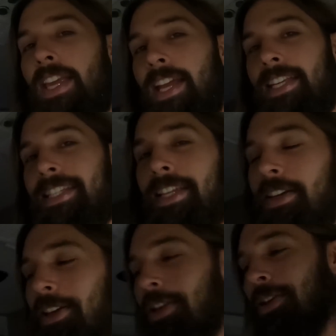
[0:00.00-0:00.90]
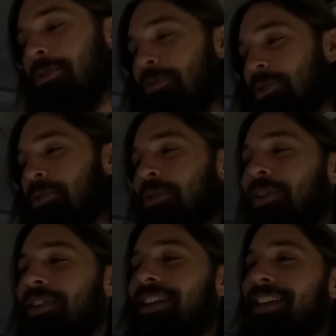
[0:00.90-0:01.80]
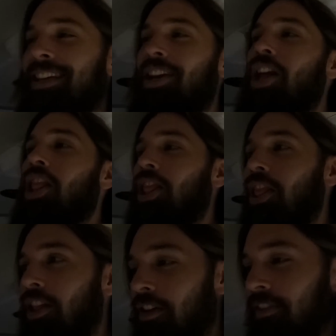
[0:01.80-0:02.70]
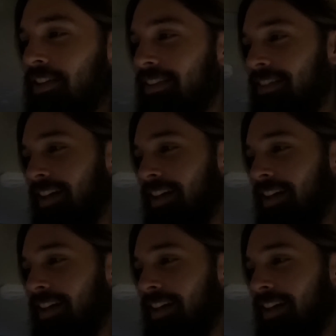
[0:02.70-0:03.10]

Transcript: You can't tell, we're really loving